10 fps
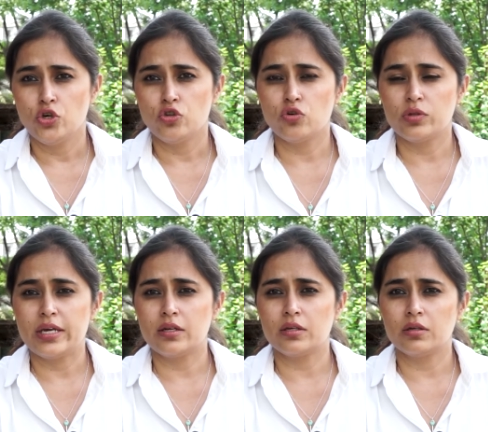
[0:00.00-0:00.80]
so
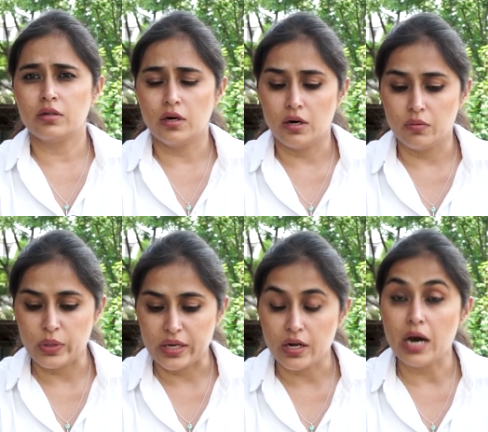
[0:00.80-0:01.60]
that uh, we
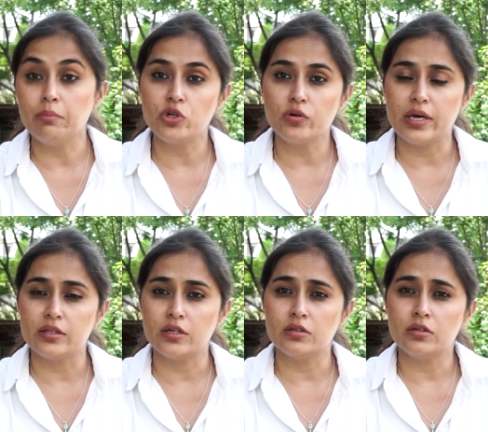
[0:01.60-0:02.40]
can come
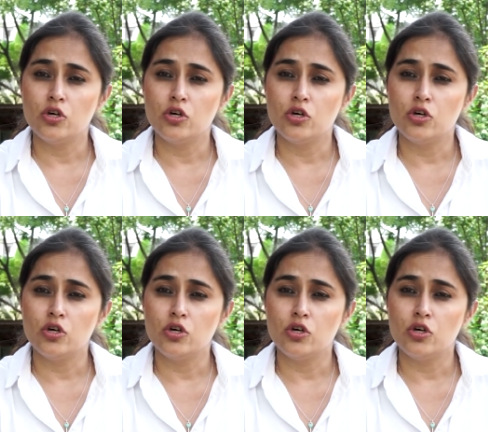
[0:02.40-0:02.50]
together